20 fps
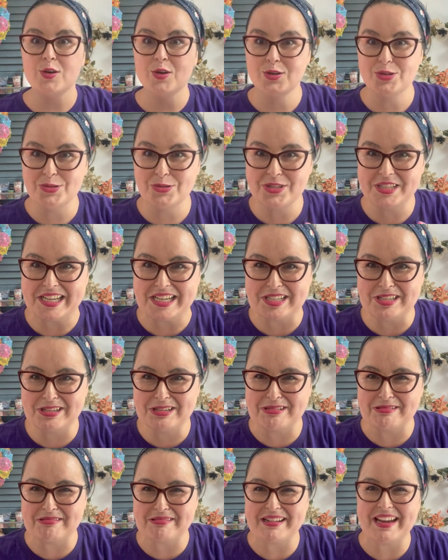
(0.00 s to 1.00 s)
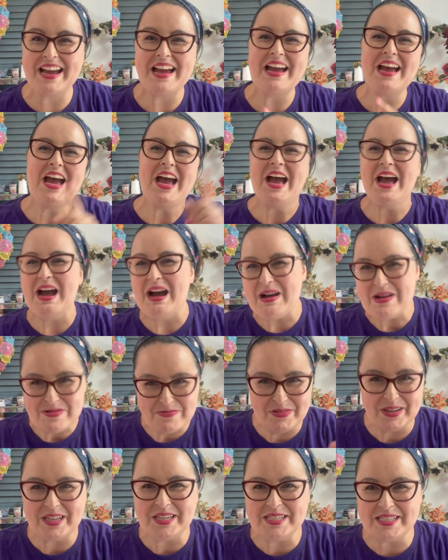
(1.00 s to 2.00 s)
So stay tuned.
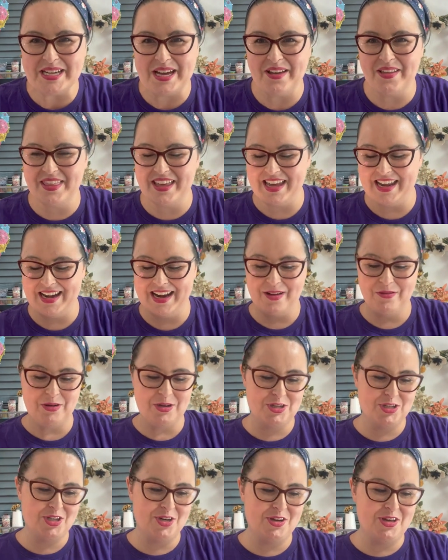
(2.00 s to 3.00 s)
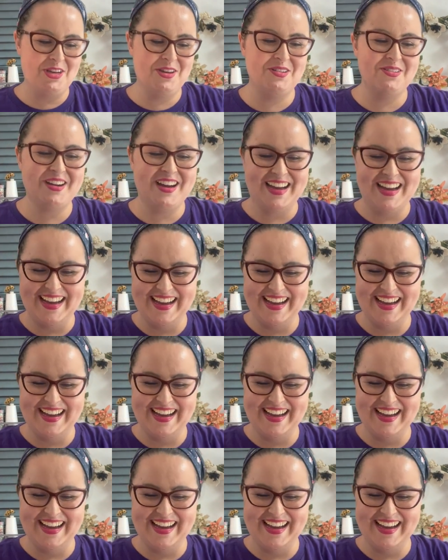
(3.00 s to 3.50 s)
But until then, I want to show you.